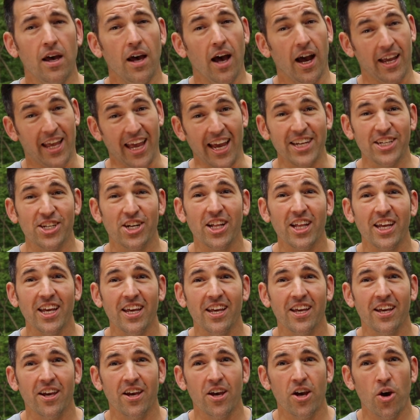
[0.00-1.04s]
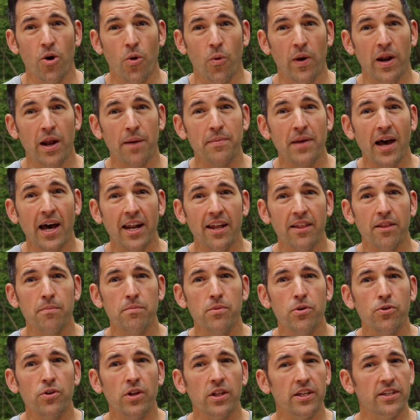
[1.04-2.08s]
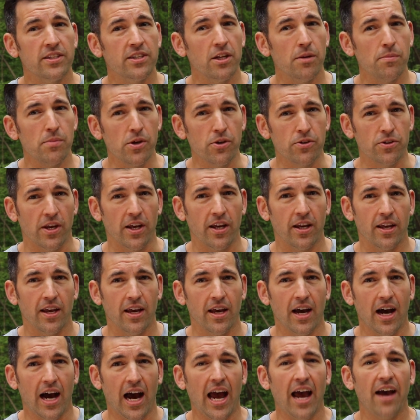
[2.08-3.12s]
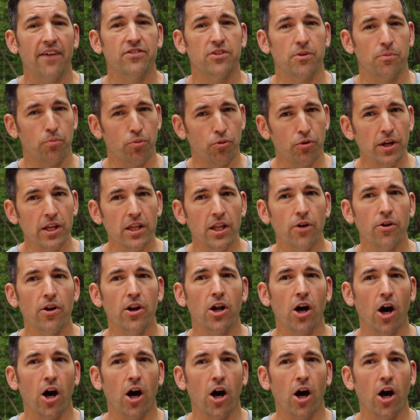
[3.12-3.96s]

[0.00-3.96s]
Occasionally, when I'm not in the mood to listen to music, I have some preloaded